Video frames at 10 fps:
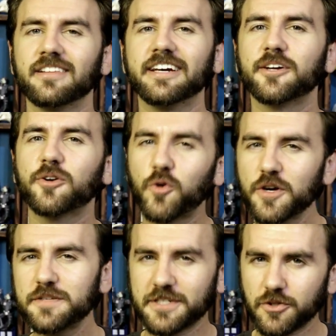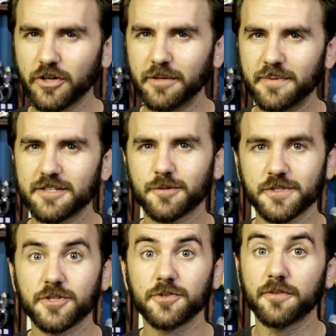like Christmas creep is the
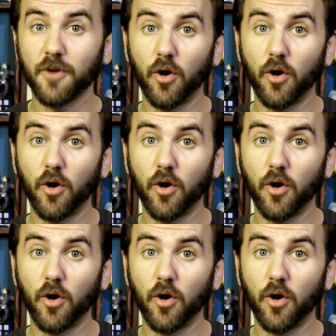result of